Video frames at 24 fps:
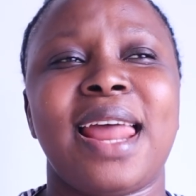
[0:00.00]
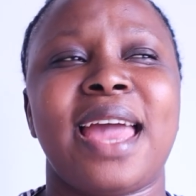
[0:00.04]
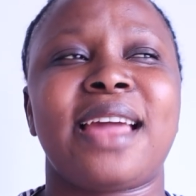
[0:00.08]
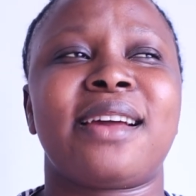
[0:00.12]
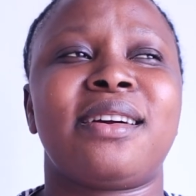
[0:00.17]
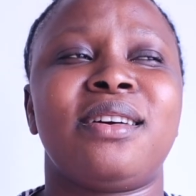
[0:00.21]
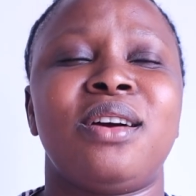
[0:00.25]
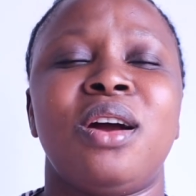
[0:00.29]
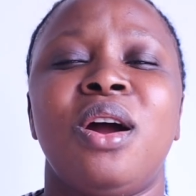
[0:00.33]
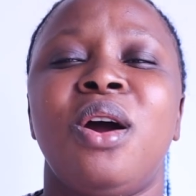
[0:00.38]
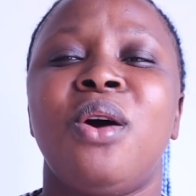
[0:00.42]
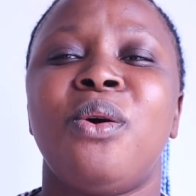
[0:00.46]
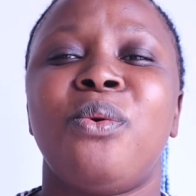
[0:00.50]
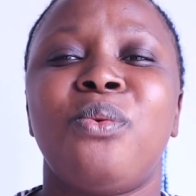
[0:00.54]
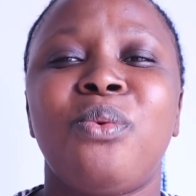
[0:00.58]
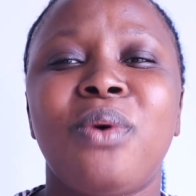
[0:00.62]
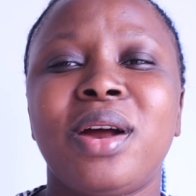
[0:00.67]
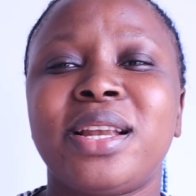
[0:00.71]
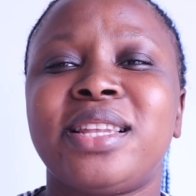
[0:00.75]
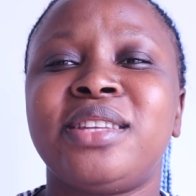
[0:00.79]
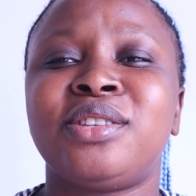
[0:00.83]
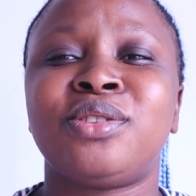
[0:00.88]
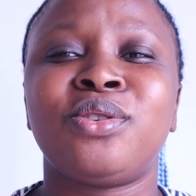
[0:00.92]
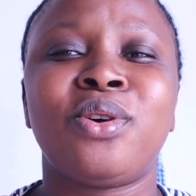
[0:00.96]
Like,
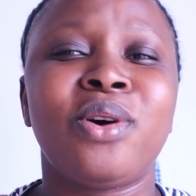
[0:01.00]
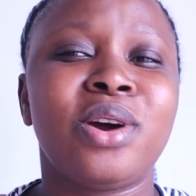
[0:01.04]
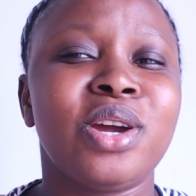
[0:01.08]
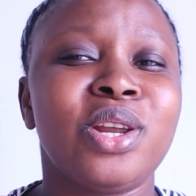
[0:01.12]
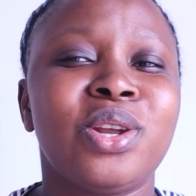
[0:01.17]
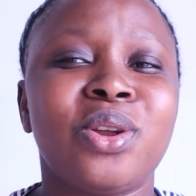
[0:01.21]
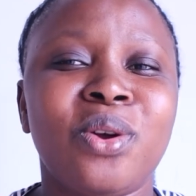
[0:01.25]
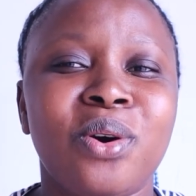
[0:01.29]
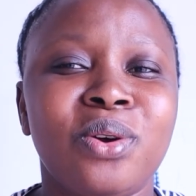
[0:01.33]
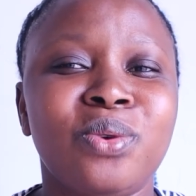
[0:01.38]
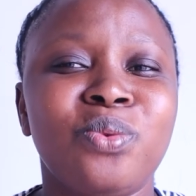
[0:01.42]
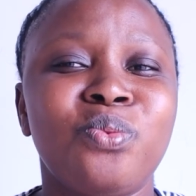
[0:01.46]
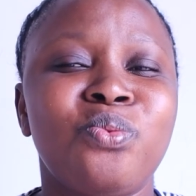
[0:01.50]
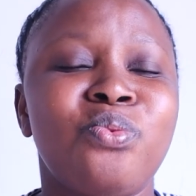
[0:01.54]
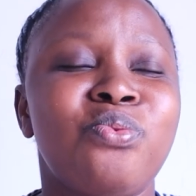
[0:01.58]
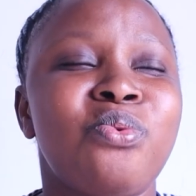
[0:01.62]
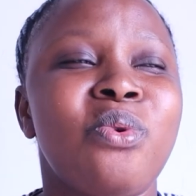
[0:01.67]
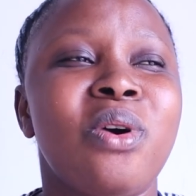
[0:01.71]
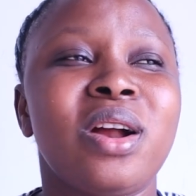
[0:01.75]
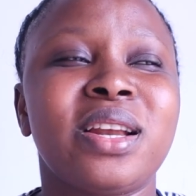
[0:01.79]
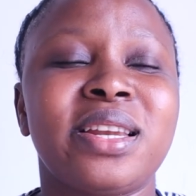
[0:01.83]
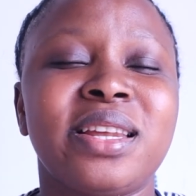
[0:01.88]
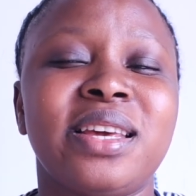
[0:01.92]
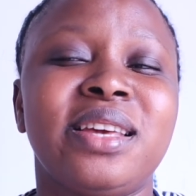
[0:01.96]
what is going on?
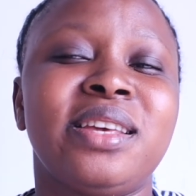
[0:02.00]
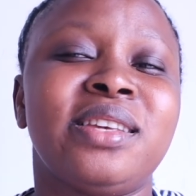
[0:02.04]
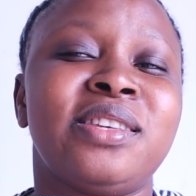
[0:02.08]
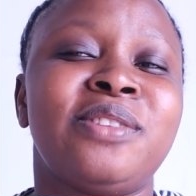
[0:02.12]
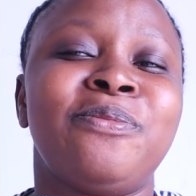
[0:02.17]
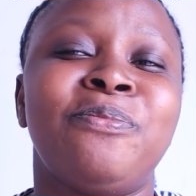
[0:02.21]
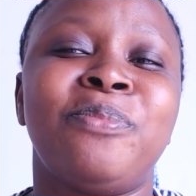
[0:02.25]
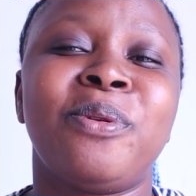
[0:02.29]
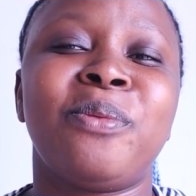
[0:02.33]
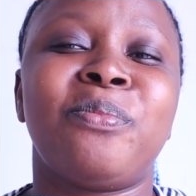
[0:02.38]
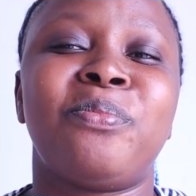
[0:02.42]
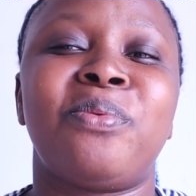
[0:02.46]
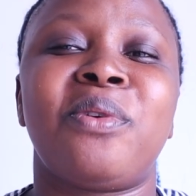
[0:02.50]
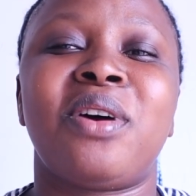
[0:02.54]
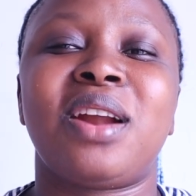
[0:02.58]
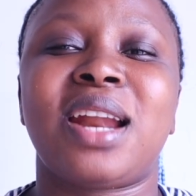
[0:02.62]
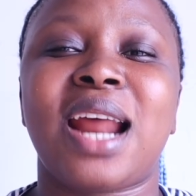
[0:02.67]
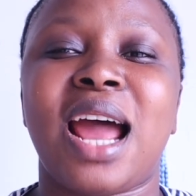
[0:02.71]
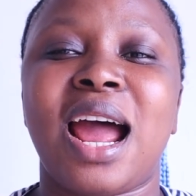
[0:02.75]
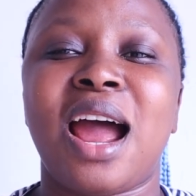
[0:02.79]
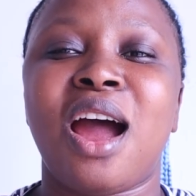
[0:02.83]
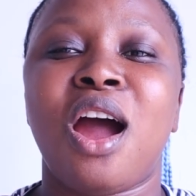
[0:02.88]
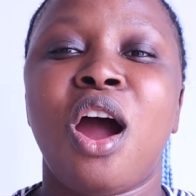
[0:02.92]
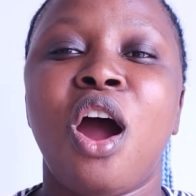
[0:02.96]
What is
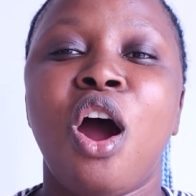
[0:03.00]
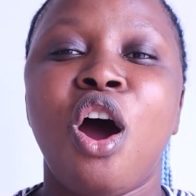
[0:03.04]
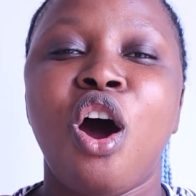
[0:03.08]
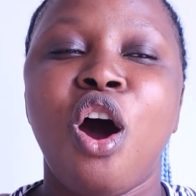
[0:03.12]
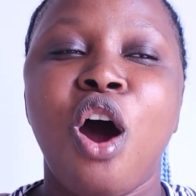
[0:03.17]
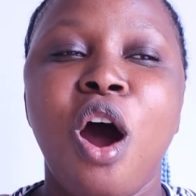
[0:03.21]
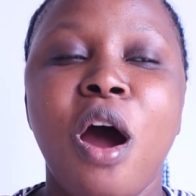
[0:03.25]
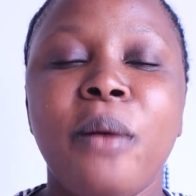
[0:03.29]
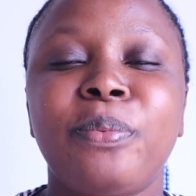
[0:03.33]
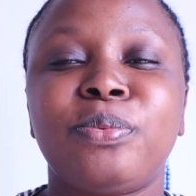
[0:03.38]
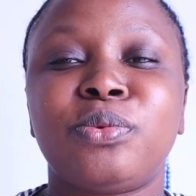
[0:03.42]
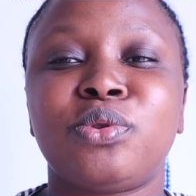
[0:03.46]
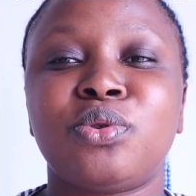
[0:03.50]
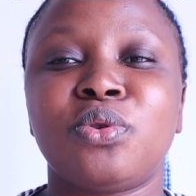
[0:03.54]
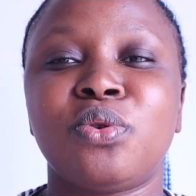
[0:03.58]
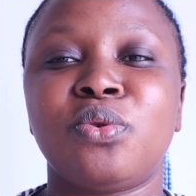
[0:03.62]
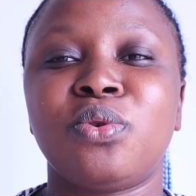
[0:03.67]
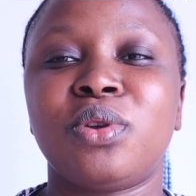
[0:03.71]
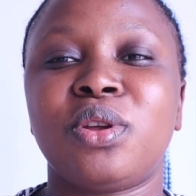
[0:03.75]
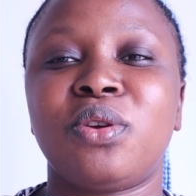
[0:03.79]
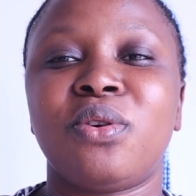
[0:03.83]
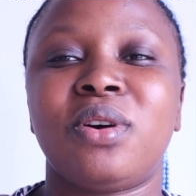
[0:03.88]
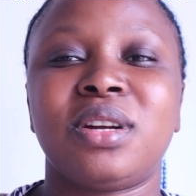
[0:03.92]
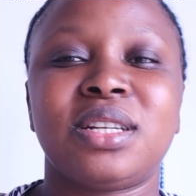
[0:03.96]
Bigbrother up
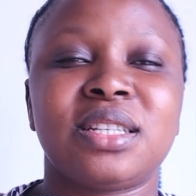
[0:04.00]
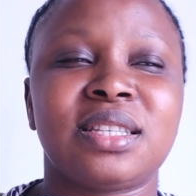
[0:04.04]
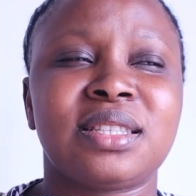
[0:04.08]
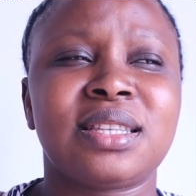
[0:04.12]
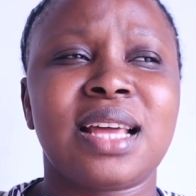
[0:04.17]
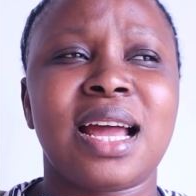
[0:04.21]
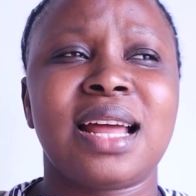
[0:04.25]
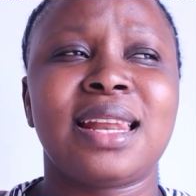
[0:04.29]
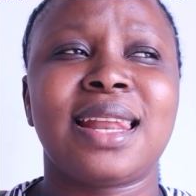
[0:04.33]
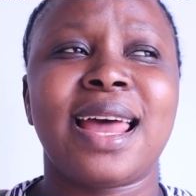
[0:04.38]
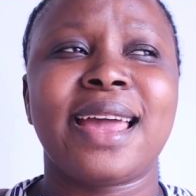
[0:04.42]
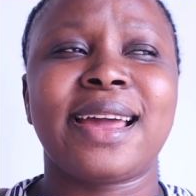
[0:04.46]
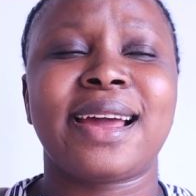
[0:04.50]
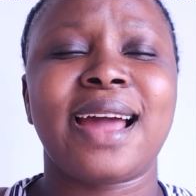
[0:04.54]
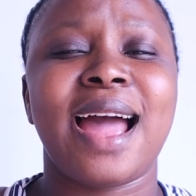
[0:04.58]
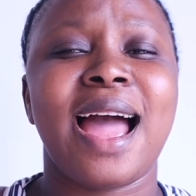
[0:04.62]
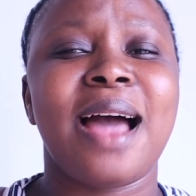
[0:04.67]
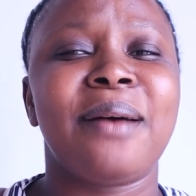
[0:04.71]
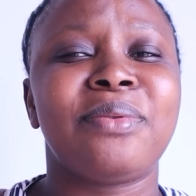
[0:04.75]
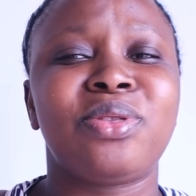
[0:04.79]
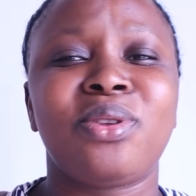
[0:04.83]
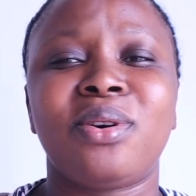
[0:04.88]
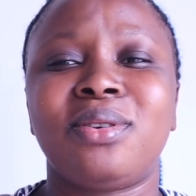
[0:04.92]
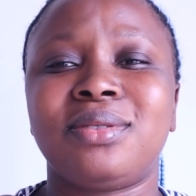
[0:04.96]
to? You understand? Like,
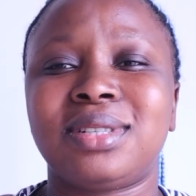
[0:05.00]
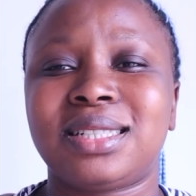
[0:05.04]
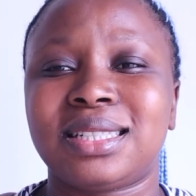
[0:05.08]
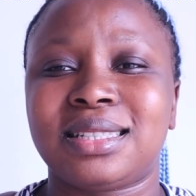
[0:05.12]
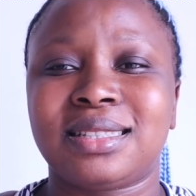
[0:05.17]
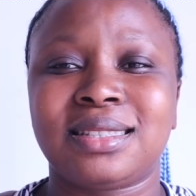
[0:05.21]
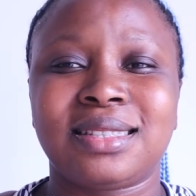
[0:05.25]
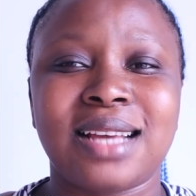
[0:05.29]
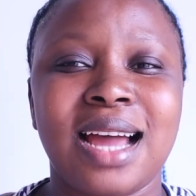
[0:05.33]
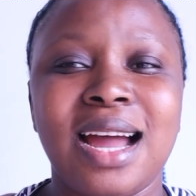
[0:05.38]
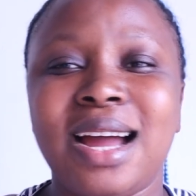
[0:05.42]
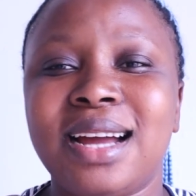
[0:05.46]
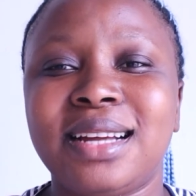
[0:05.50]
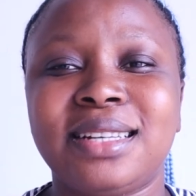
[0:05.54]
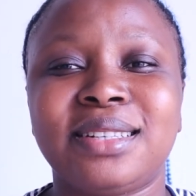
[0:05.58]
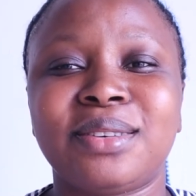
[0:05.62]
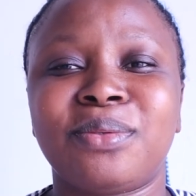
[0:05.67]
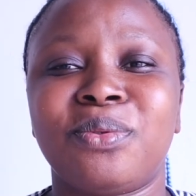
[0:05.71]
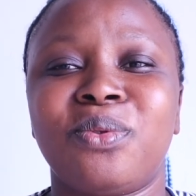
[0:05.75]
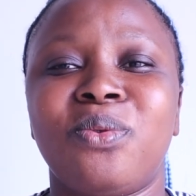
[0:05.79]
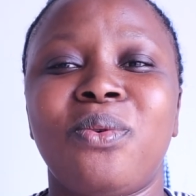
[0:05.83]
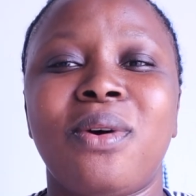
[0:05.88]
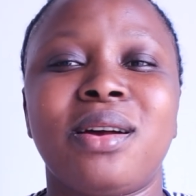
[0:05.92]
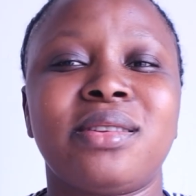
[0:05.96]
I don't
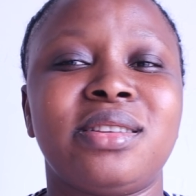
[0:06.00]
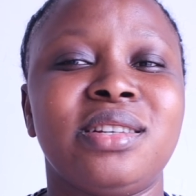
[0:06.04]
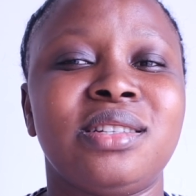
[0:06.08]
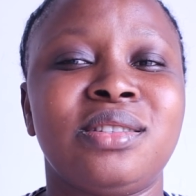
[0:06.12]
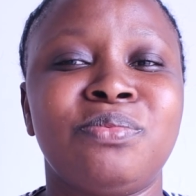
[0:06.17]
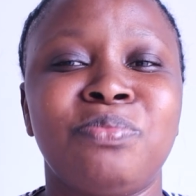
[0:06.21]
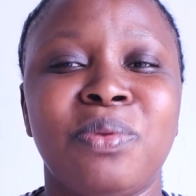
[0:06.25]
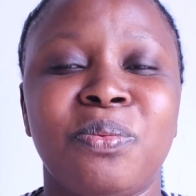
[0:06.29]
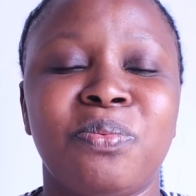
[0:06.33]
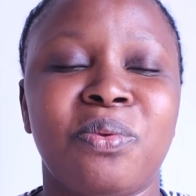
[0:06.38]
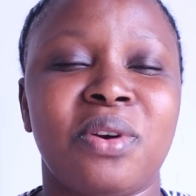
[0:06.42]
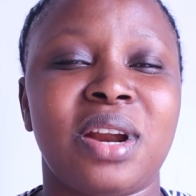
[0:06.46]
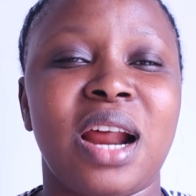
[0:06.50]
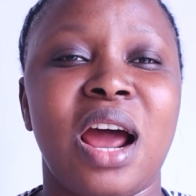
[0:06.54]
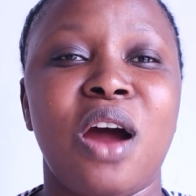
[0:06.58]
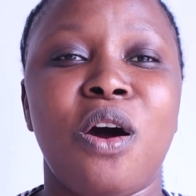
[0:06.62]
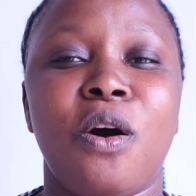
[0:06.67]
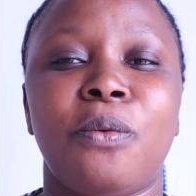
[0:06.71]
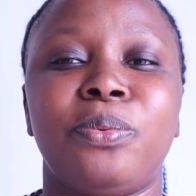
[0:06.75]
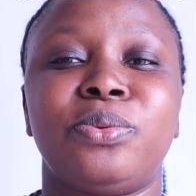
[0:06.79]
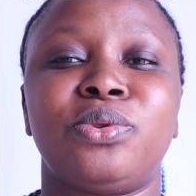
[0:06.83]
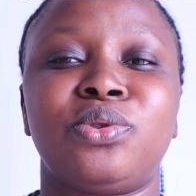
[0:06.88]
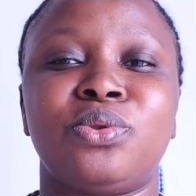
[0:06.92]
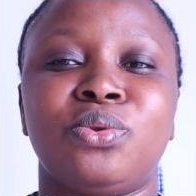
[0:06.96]
understand, what is Bigbrother
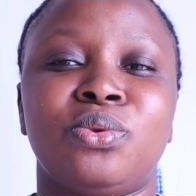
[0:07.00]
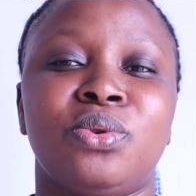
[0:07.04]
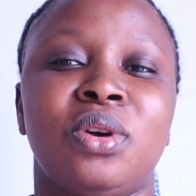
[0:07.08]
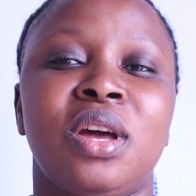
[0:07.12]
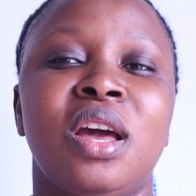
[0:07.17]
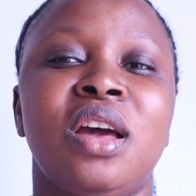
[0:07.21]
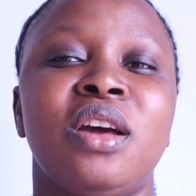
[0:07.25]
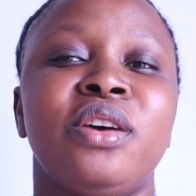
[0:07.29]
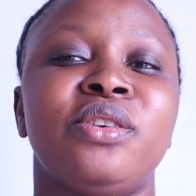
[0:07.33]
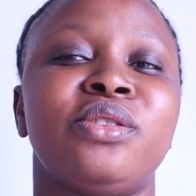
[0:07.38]
up to?